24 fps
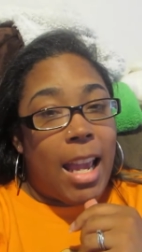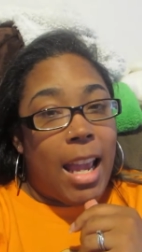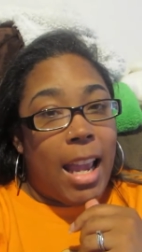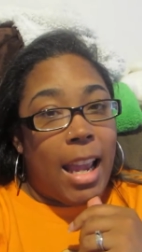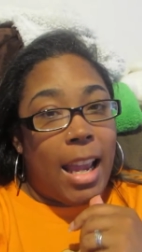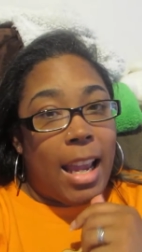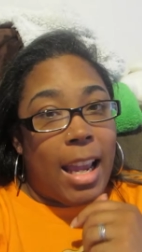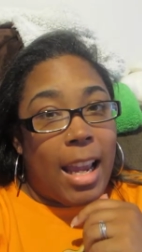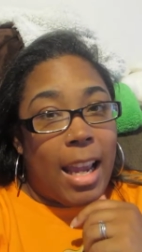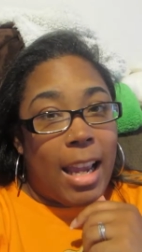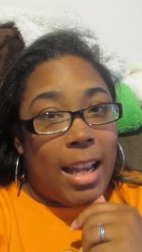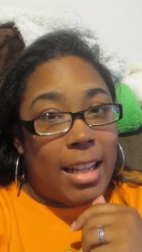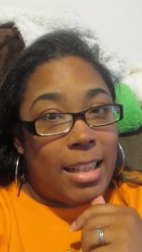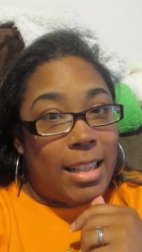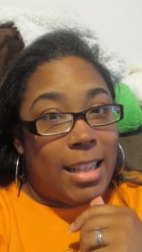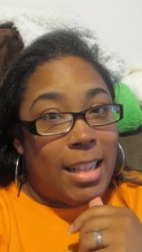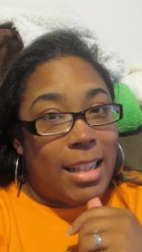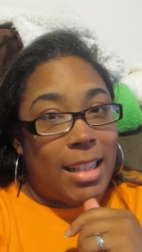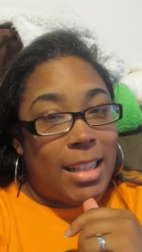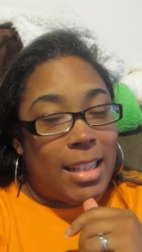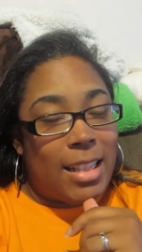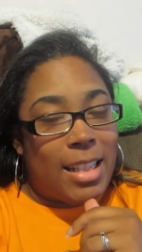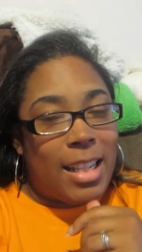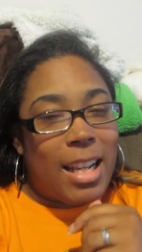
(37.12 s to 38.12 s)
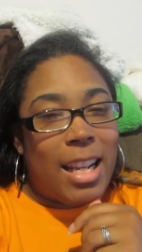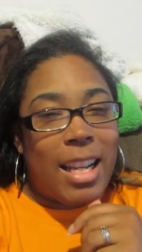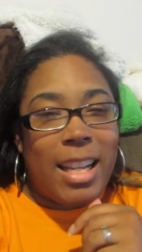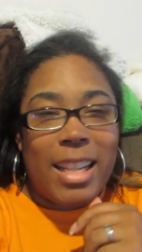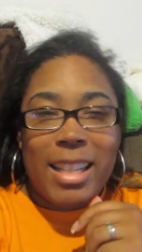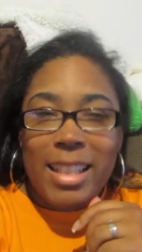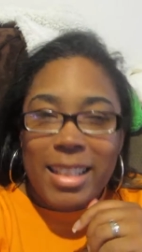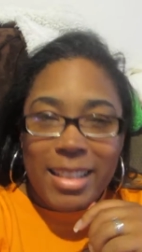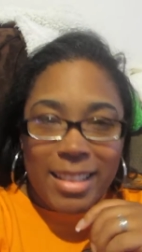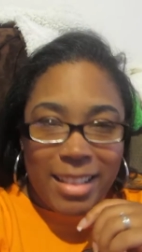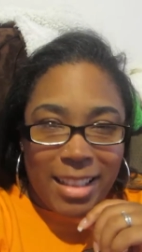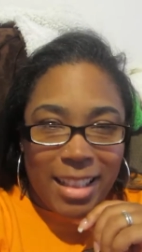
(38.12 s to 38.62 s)
And he's
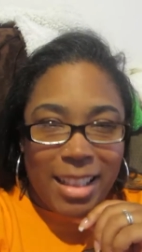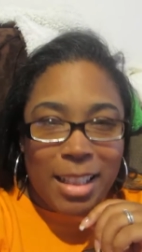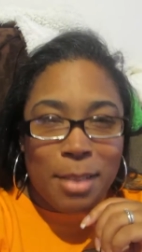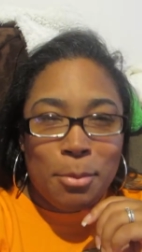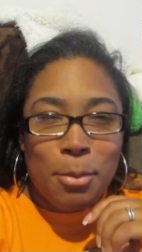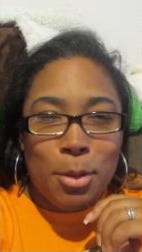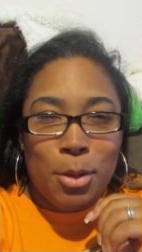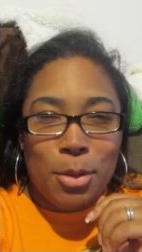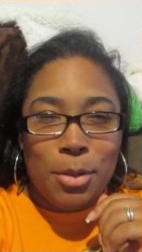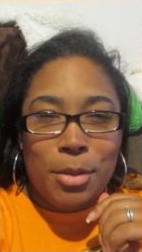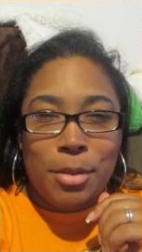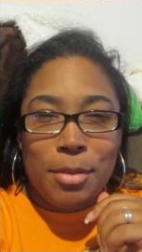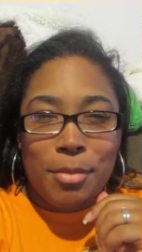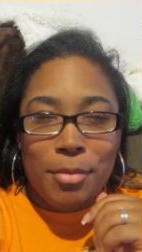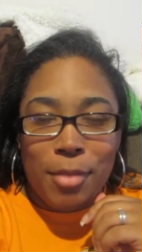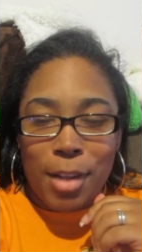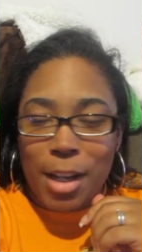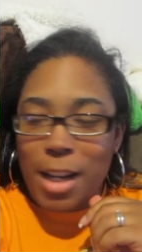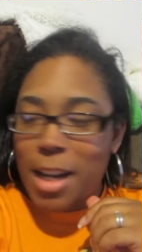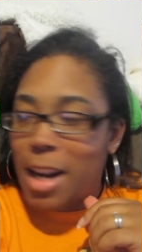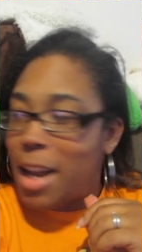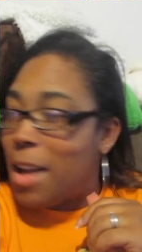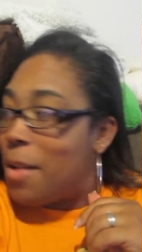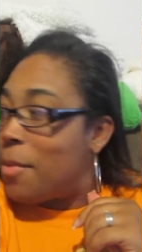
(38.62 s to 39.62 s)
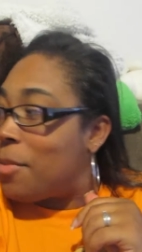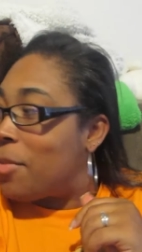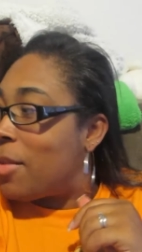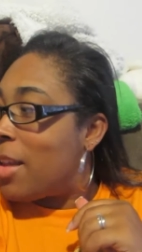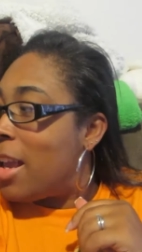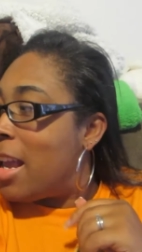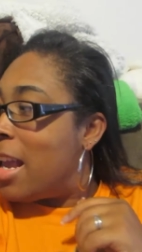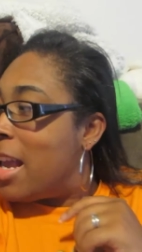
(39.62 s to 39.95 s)
in a mood right now.